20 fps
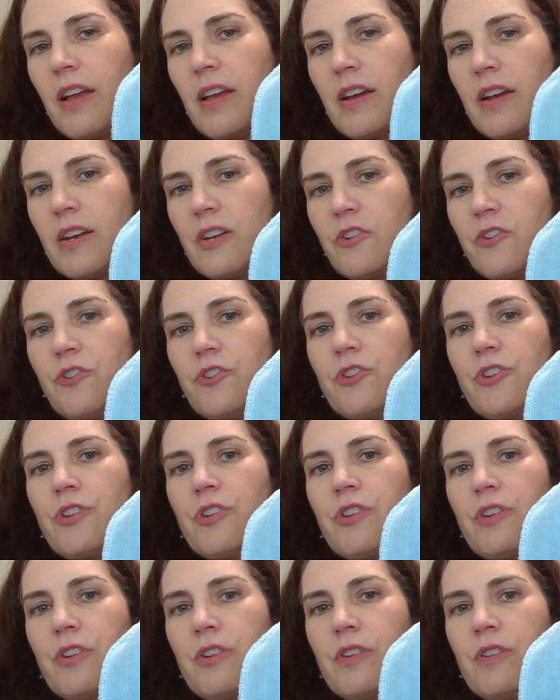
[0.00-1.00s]
and
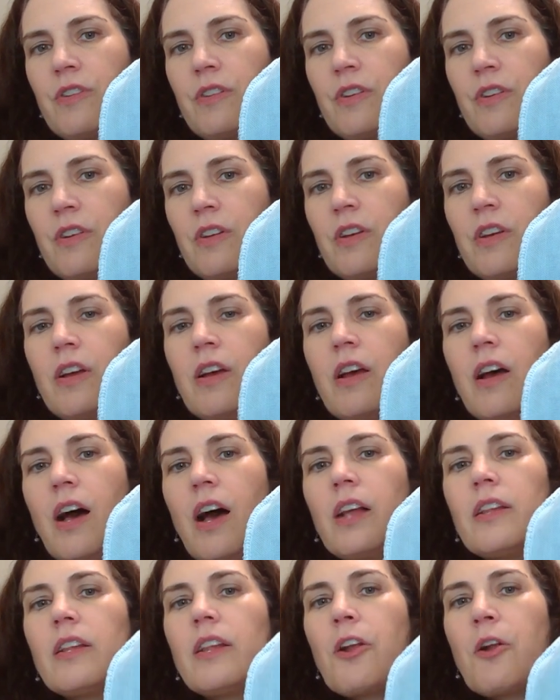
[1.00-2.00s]

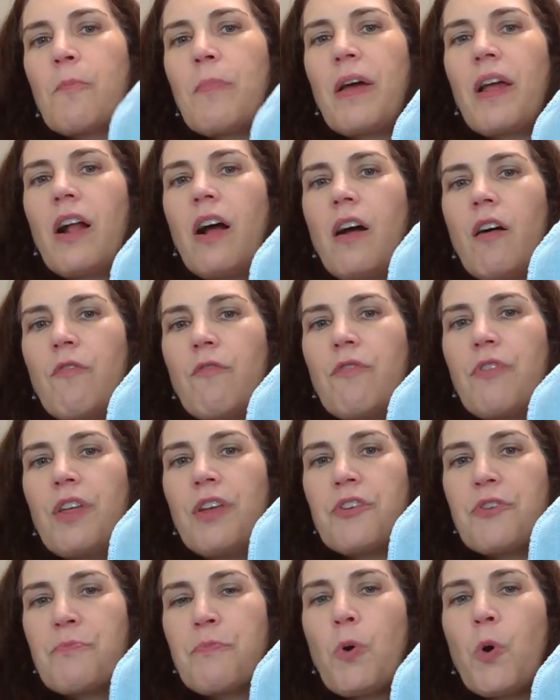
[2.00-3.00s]
a little bit of
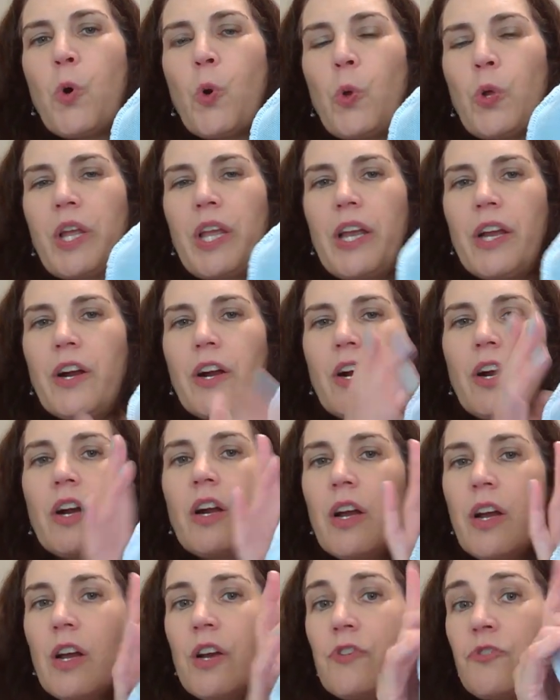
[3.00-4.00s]
this pole here.
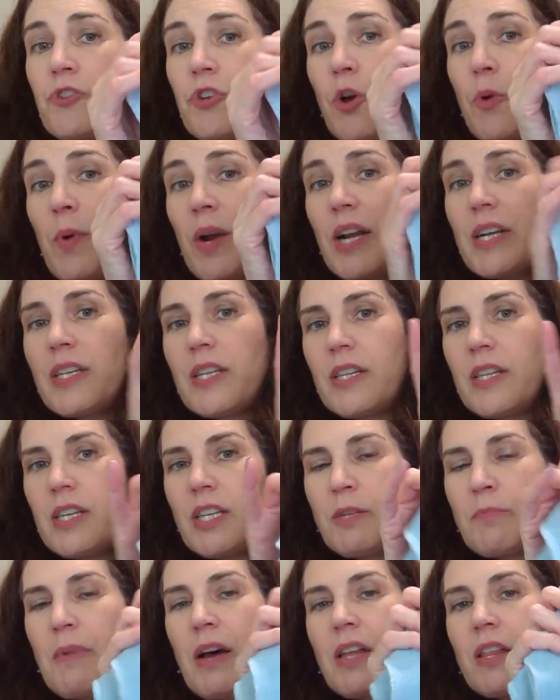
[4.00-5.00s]
So what I did
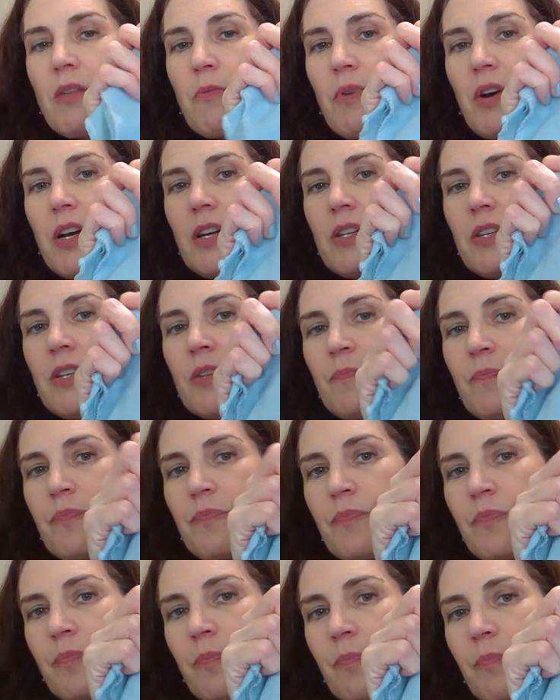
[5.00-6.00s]
this month was
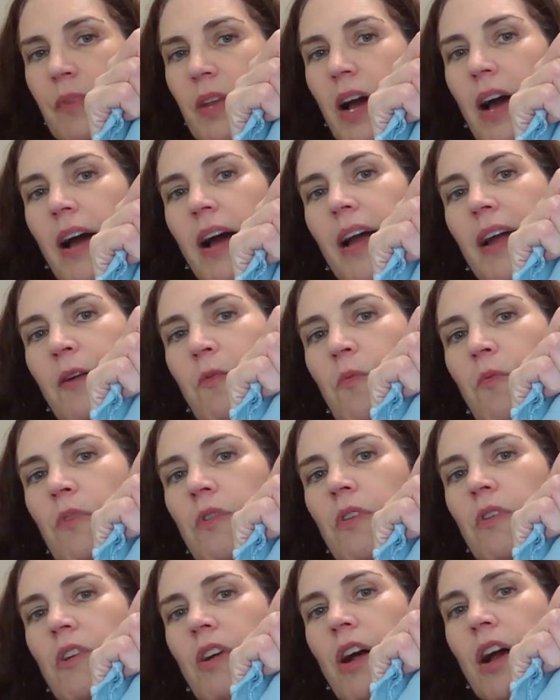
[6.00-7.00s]
I
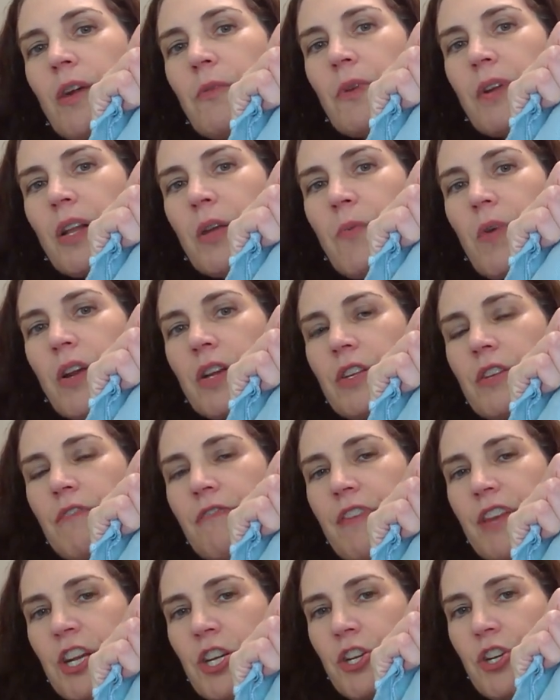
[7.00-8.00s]
really wanted to
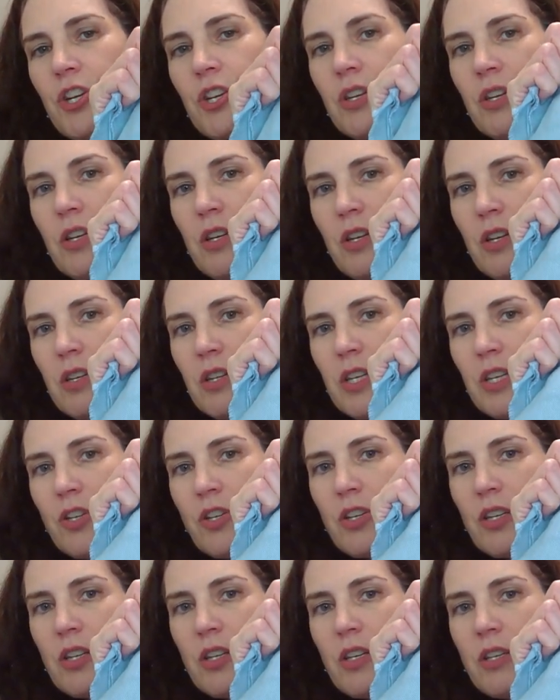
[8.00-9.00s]
finish
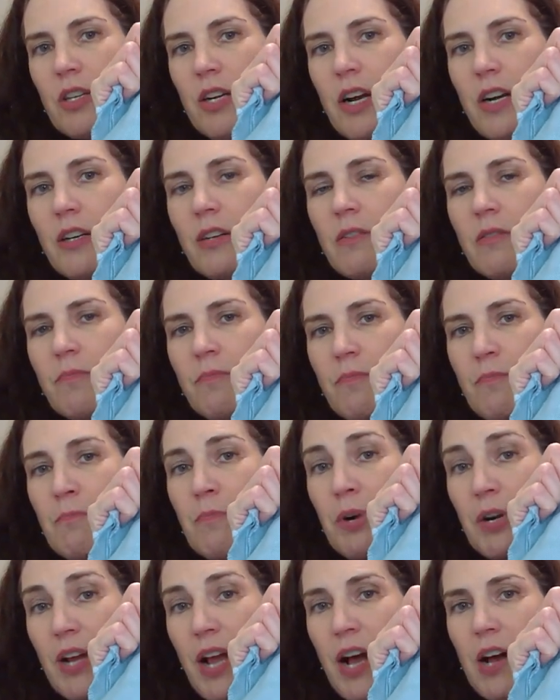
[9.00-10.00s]
this entire
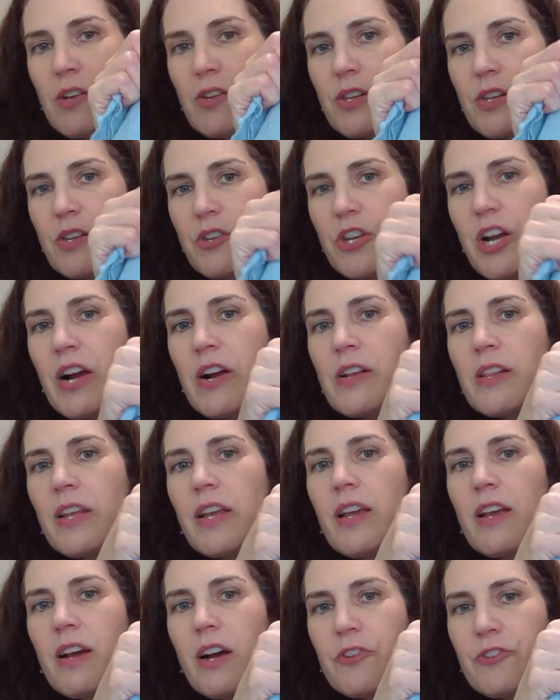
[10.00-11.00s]
birdhouse
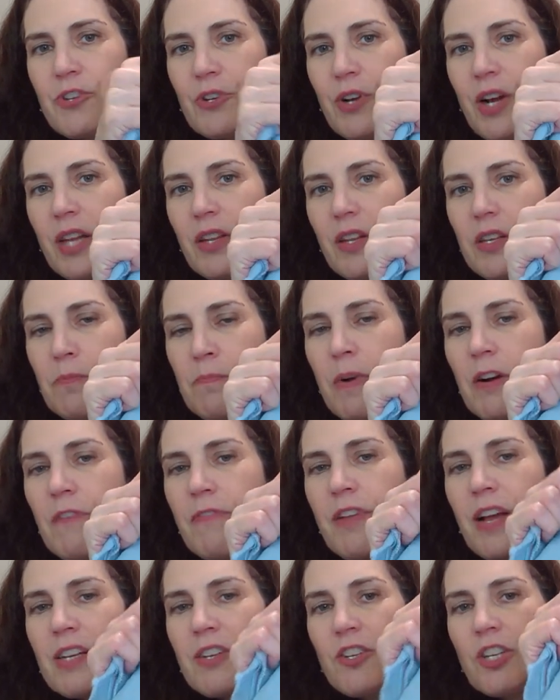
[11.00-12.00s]
entirely. Also got this
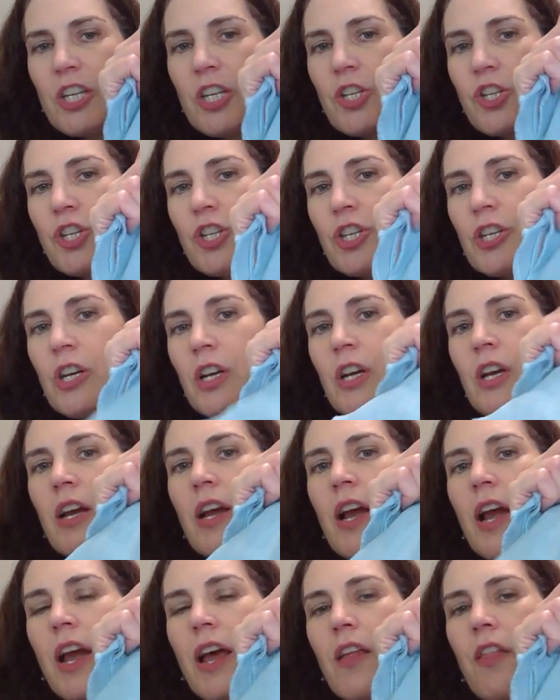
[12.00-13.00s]
butterfly stitched
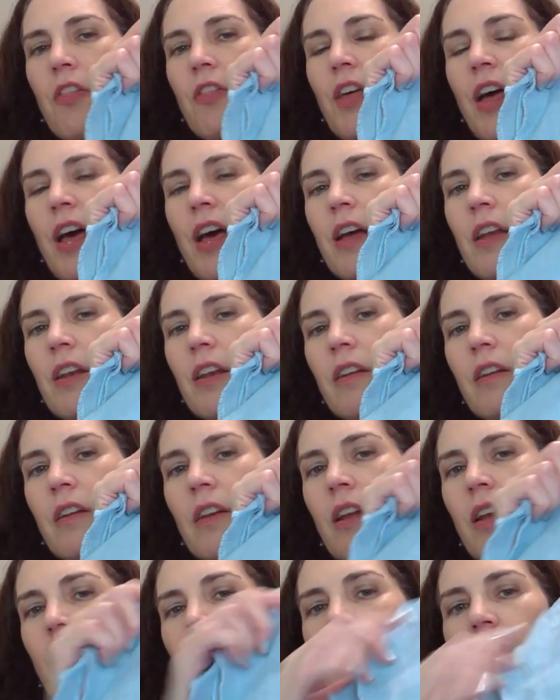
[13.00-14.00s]
and then